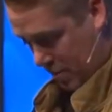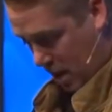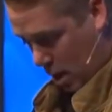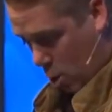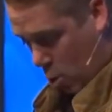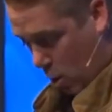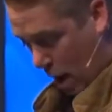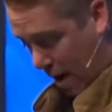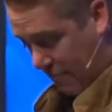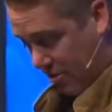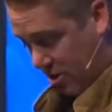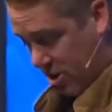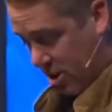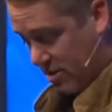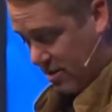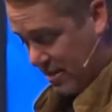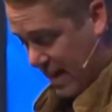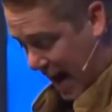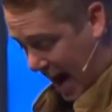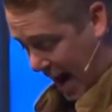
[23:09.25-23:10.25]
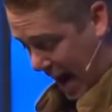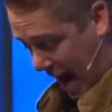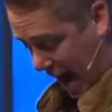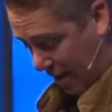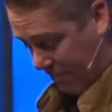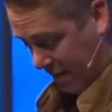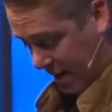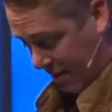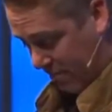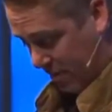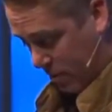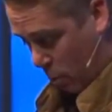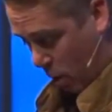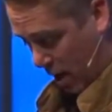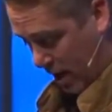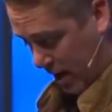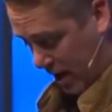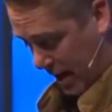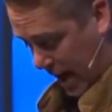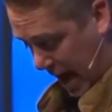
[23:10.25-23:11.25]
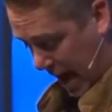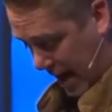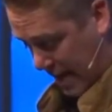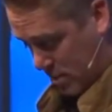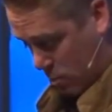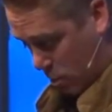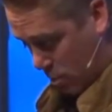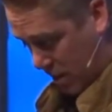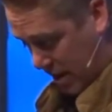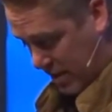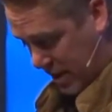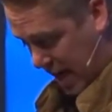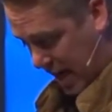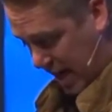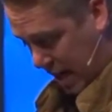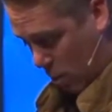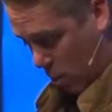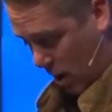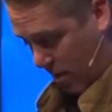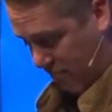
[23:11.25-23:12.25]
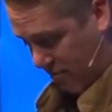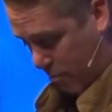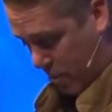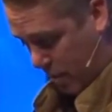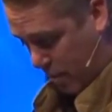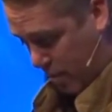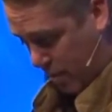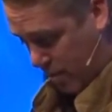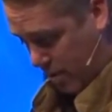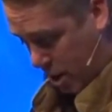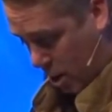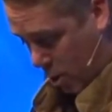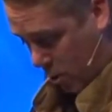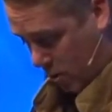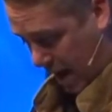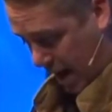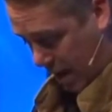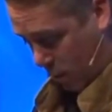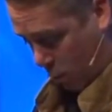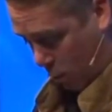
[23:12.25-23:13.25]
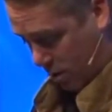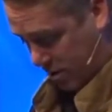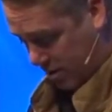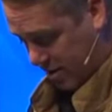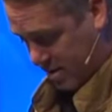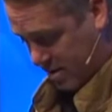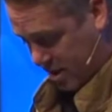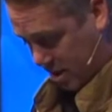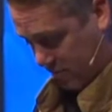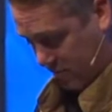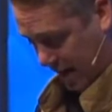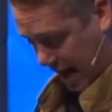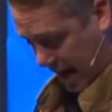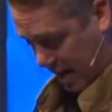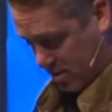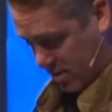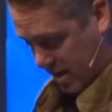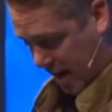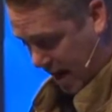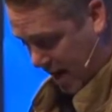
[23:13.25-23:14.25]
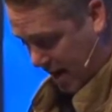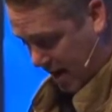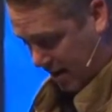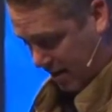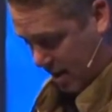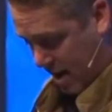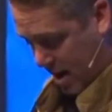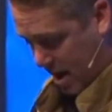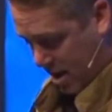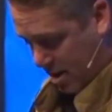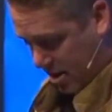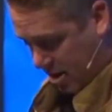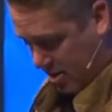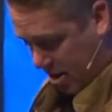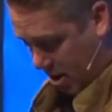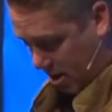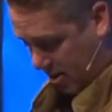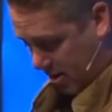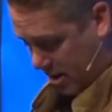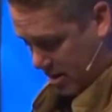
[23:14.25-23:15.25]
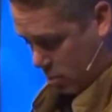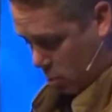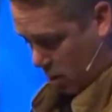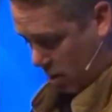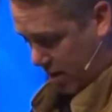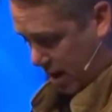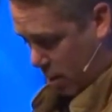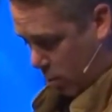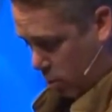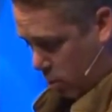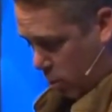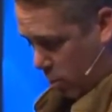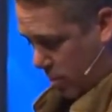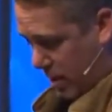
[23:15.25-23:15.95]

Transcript: Whoever does not have even what he has will be taken away from him, and throw that worthless servant outside in the darkness where there will